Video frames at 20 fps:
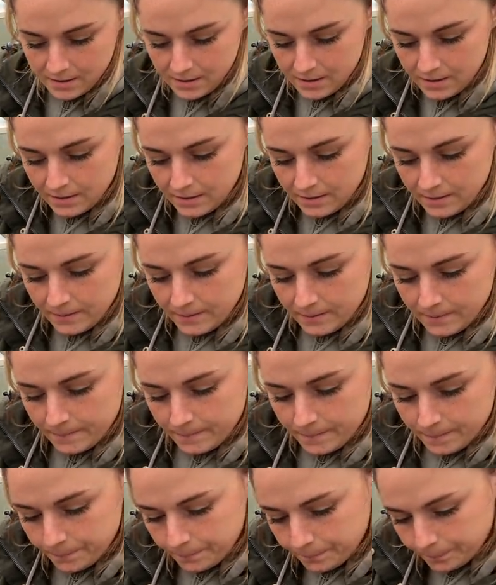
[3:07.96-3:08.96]

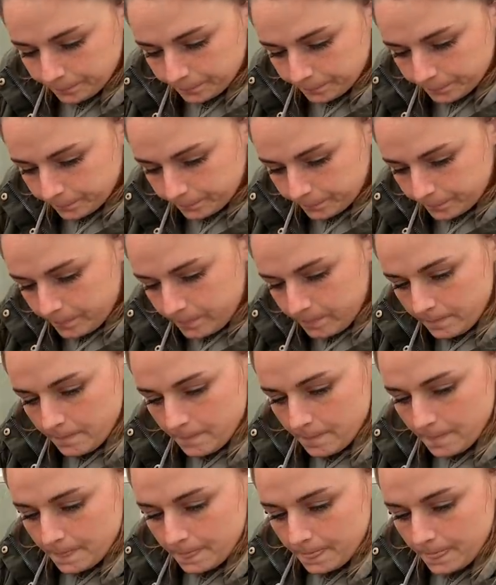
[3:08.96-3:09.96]

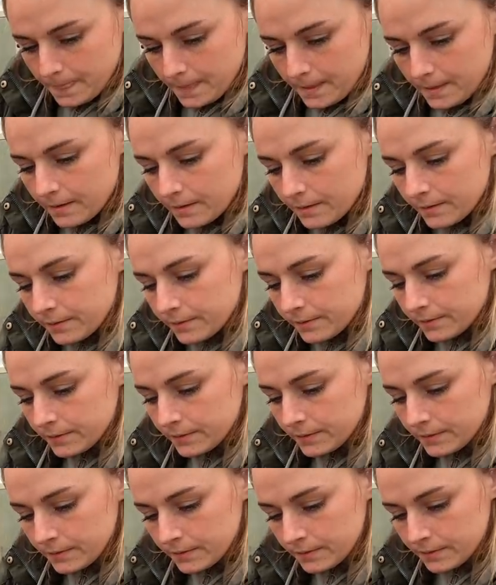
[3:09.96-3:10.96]

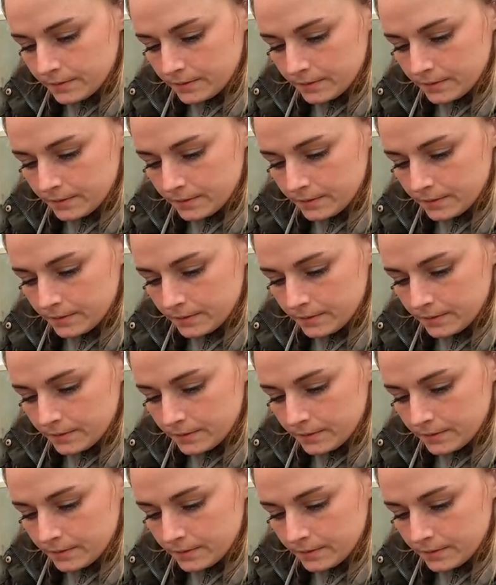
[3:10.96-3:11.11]
(no one is talking)